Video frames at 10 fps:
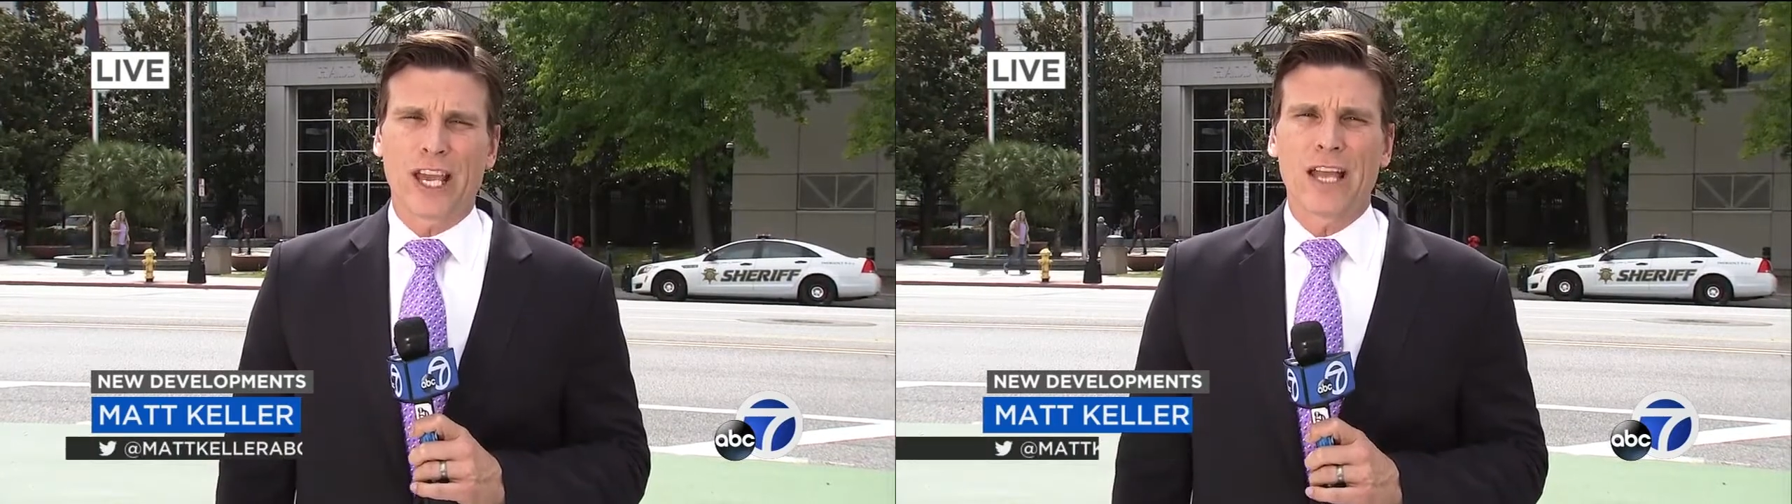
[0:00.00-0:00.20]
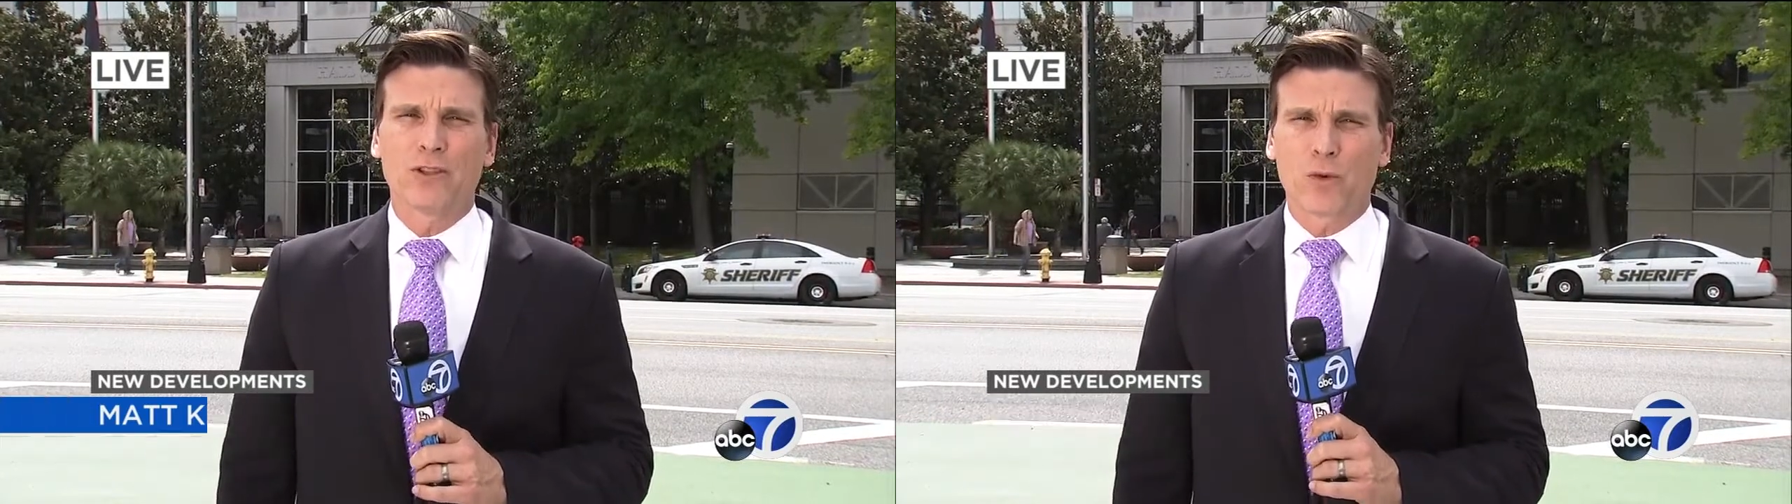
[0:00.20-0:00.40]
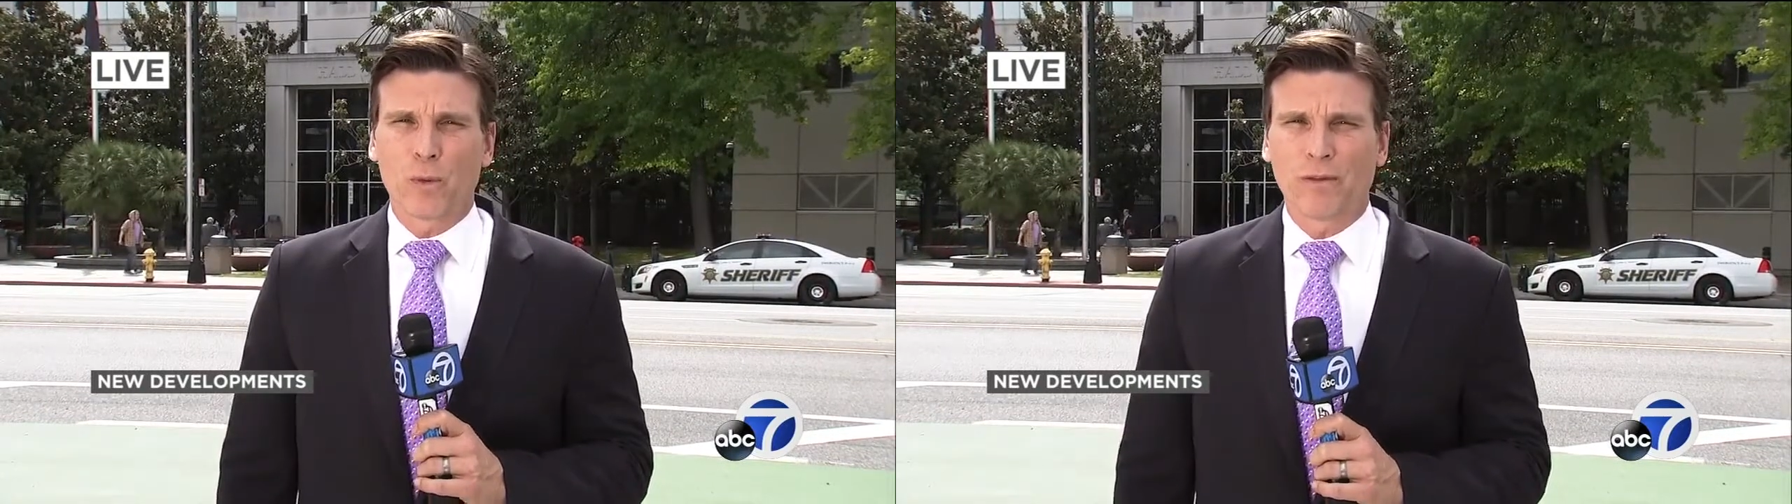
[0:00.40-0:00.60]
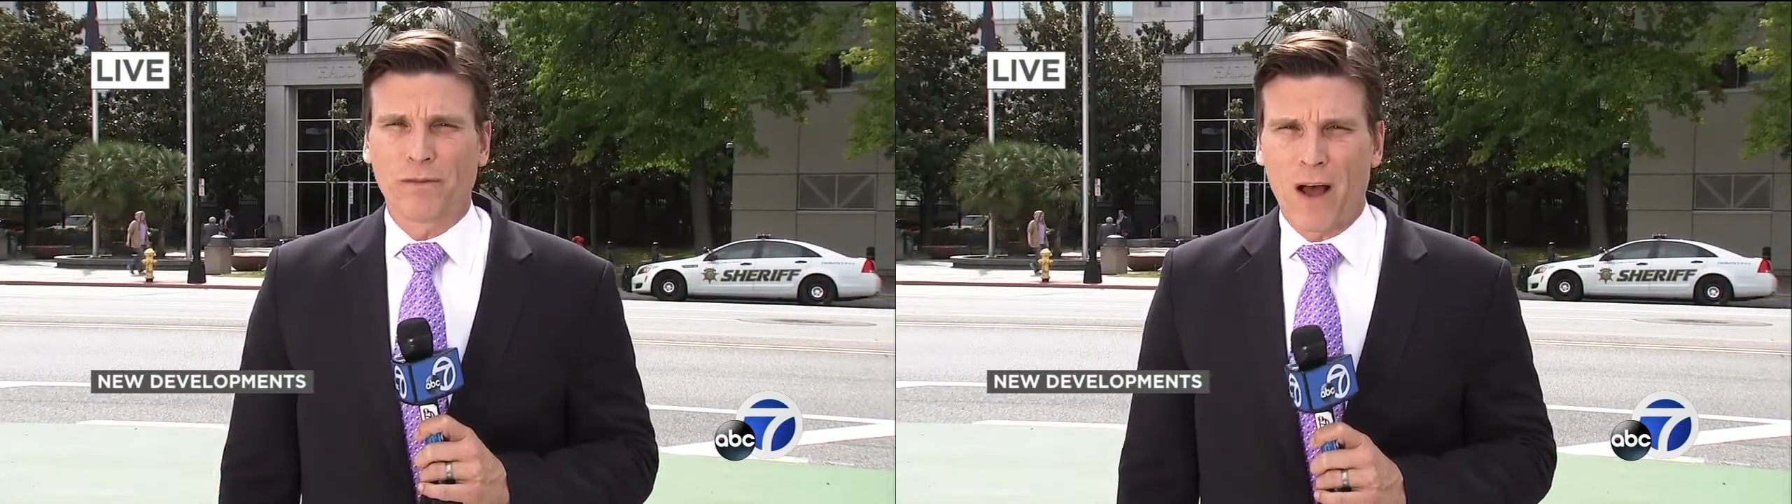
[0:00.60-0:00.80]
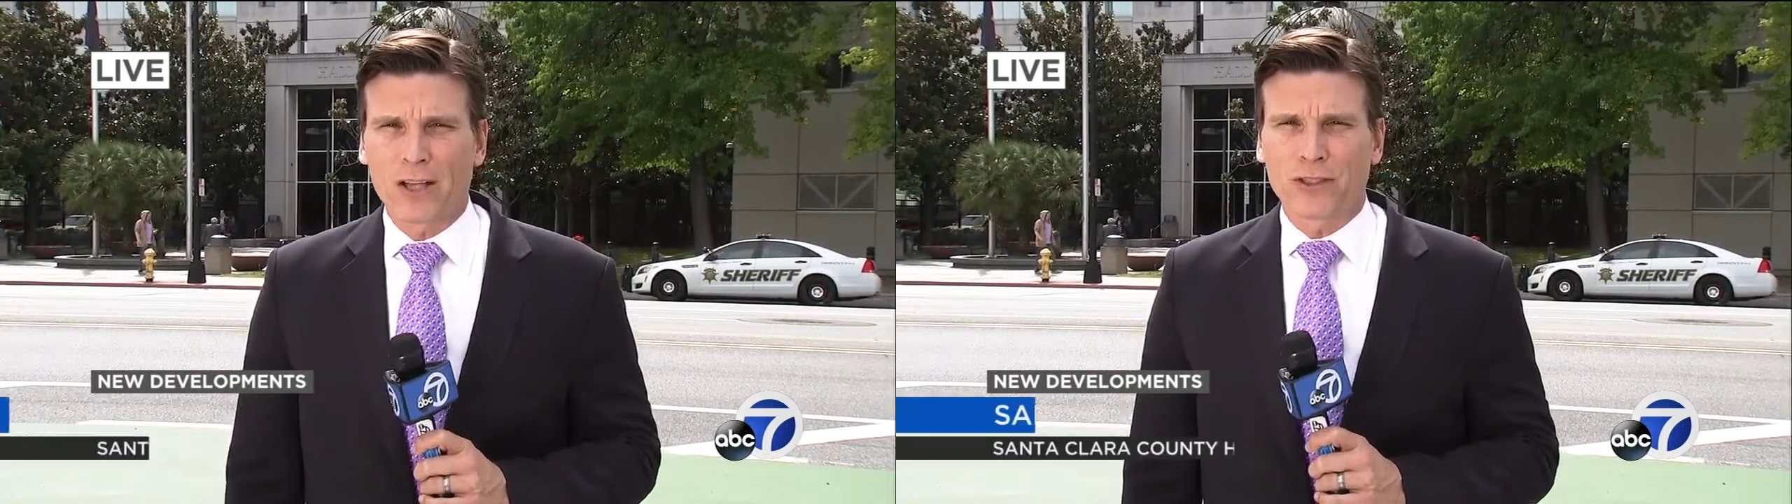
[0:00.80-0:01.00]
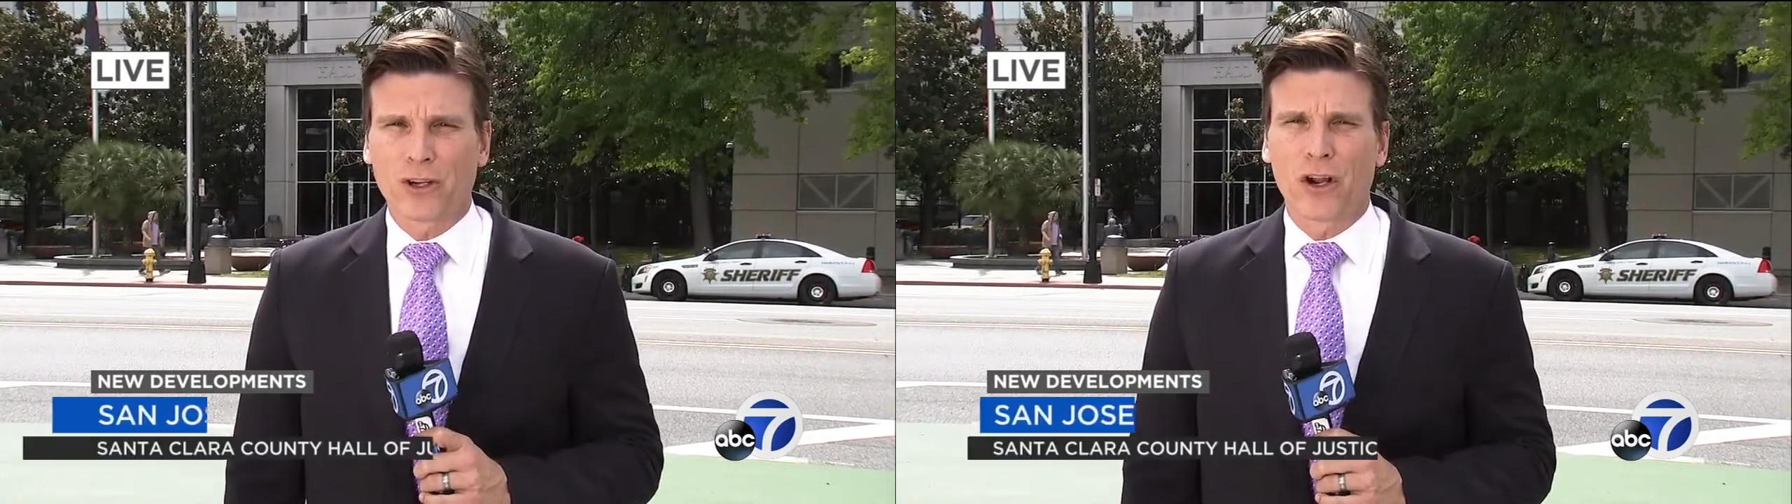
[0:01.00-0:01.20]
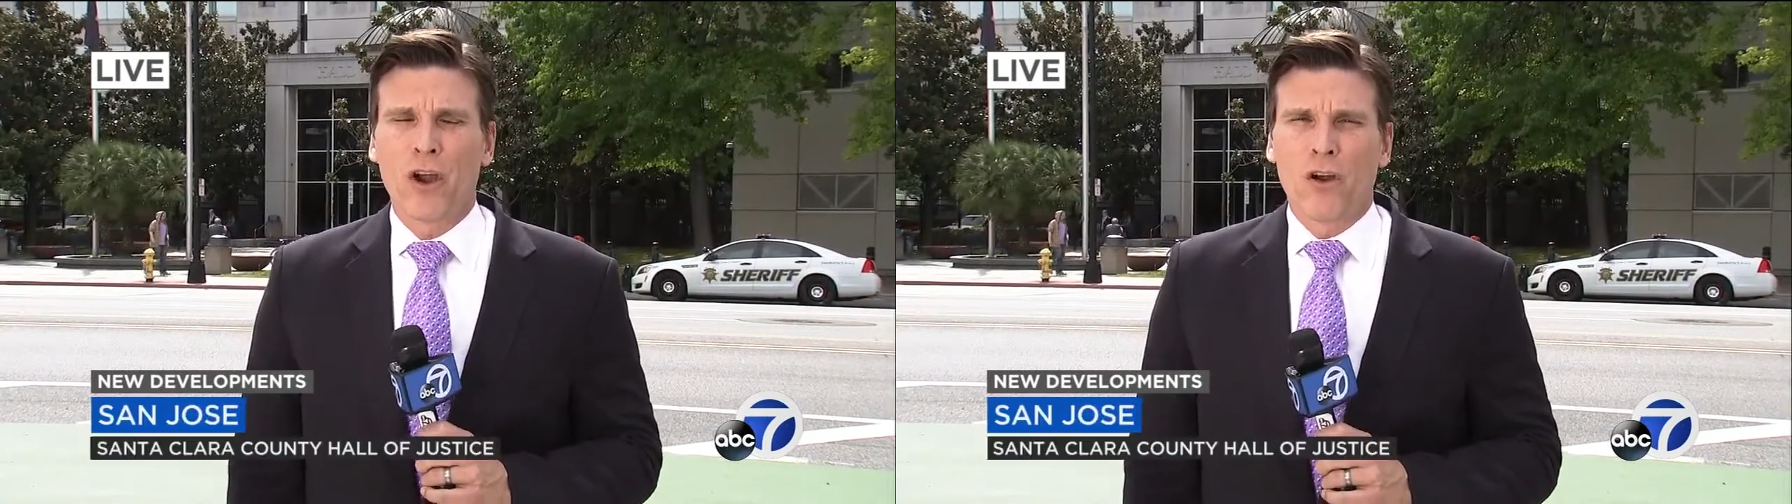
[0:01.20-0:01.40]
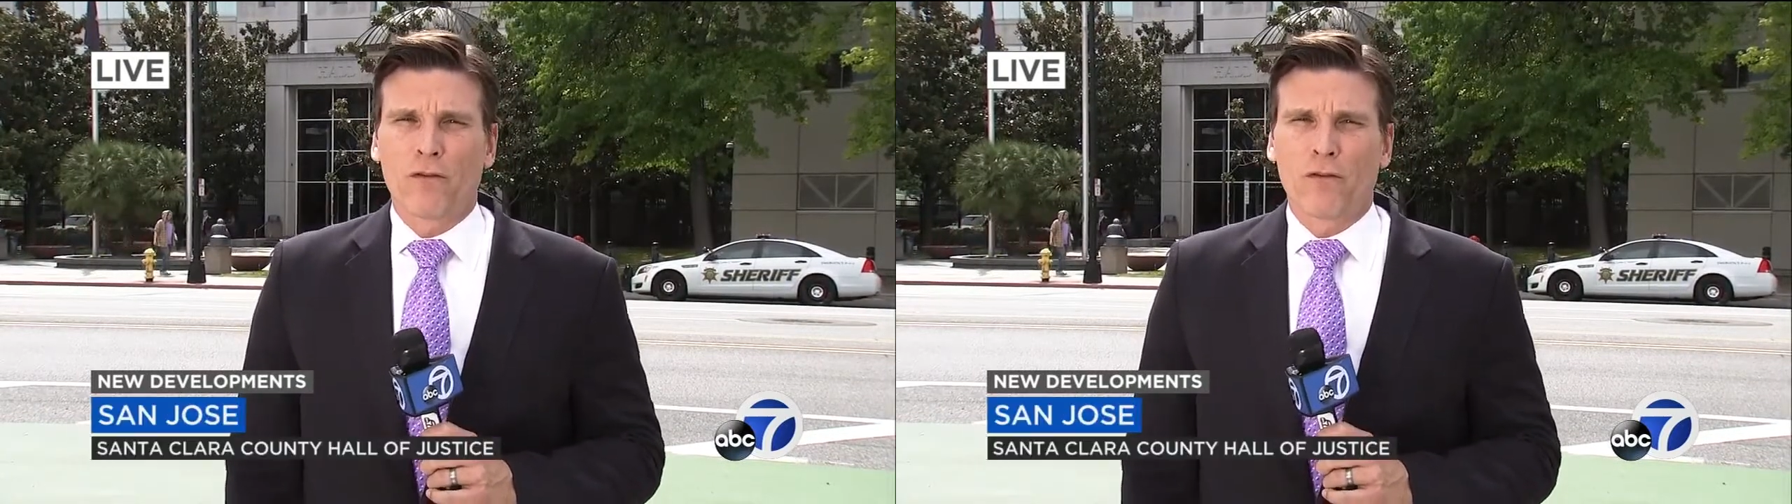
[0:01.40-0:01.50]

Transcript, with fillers: against Reuben Foster